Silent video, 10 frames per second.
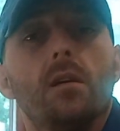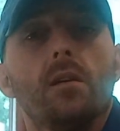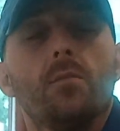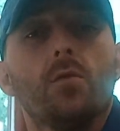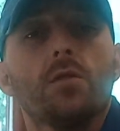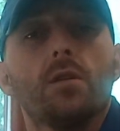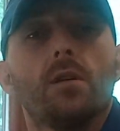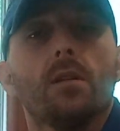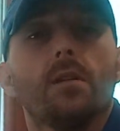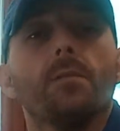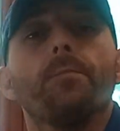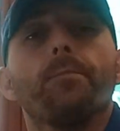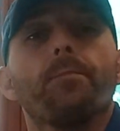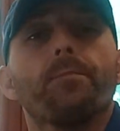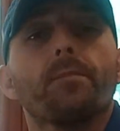emotional
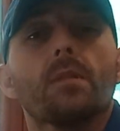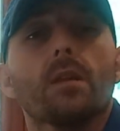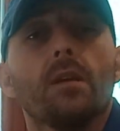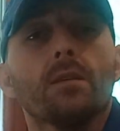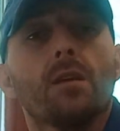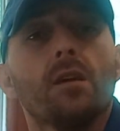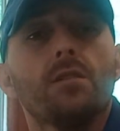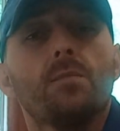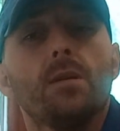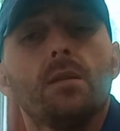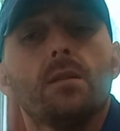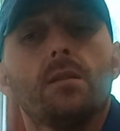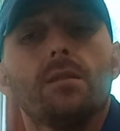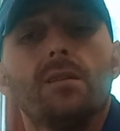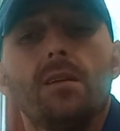engagement,
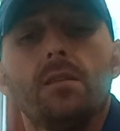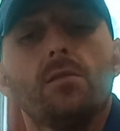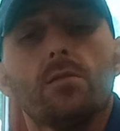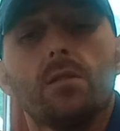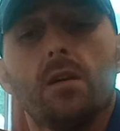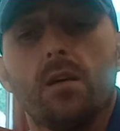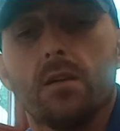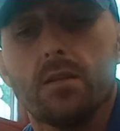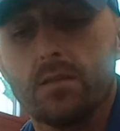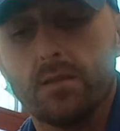and your thoughts.